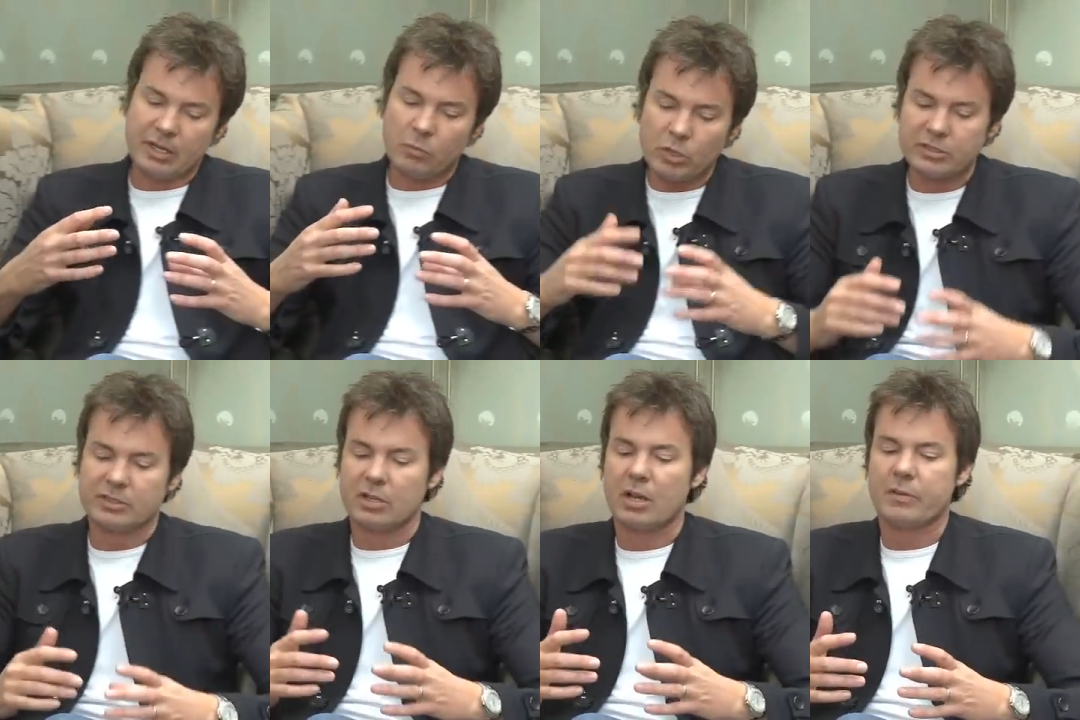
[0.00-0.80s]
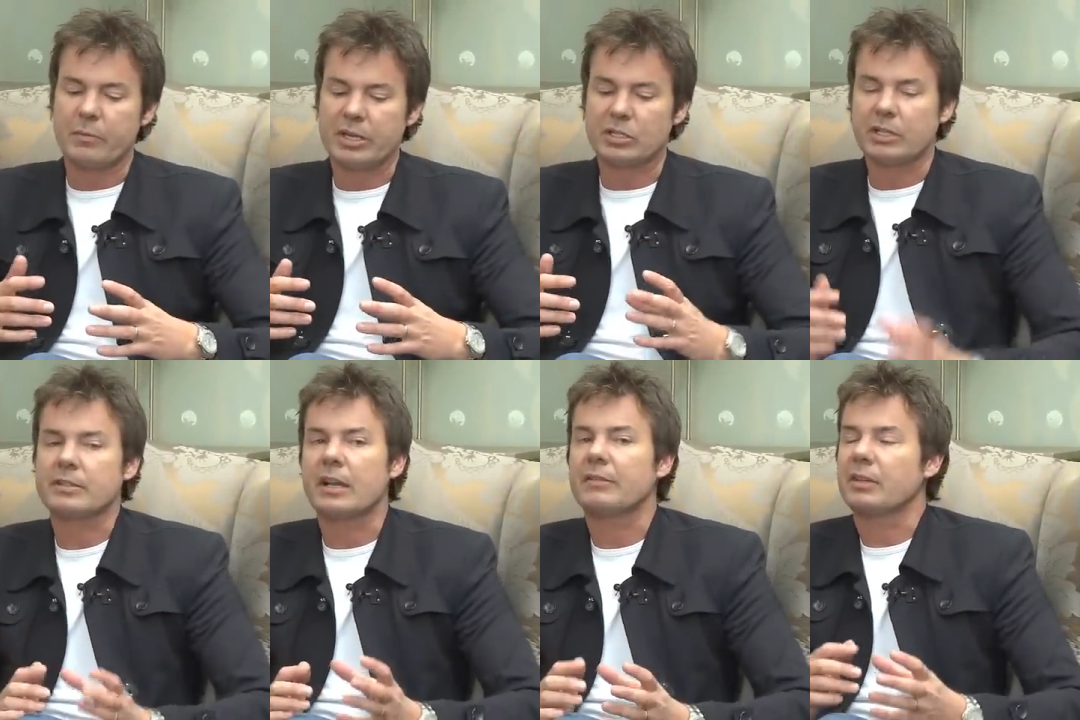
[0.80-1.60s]
there was a time when
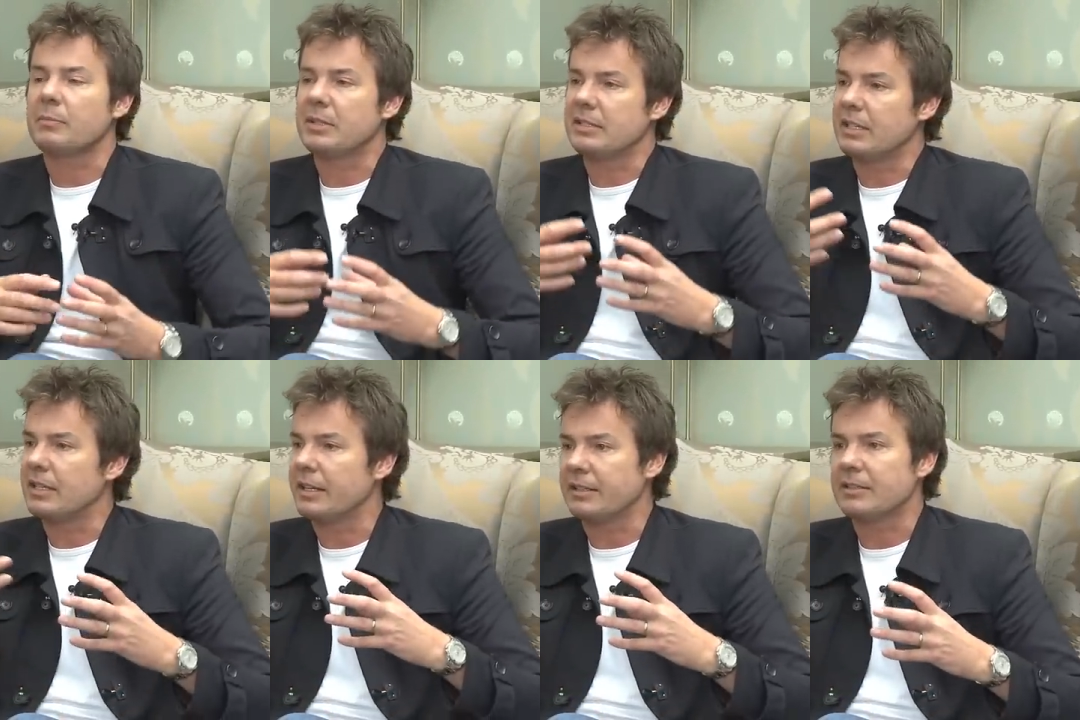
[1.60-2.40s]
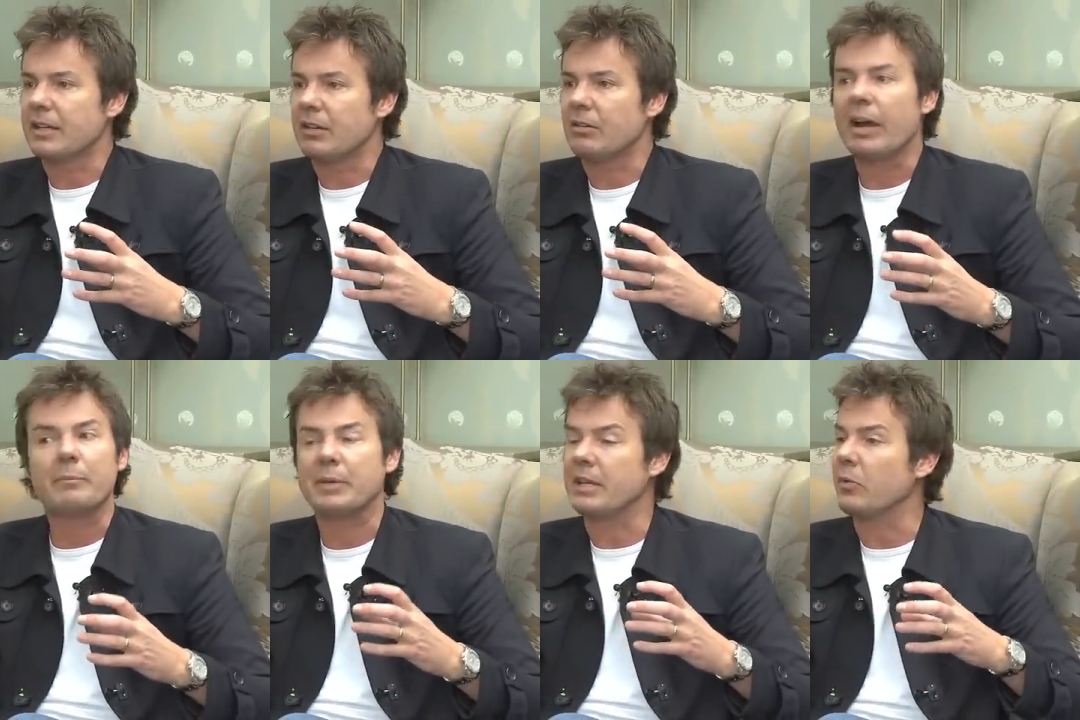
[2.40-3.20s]
just having a busy clientele
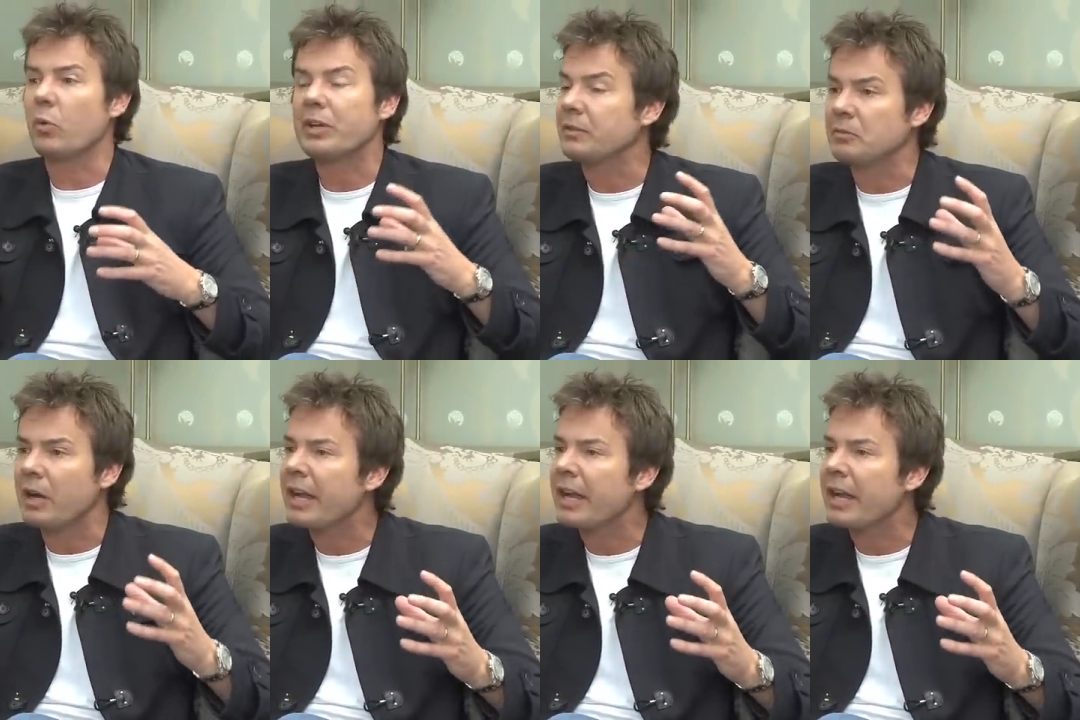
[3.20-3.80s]
and being a wonderful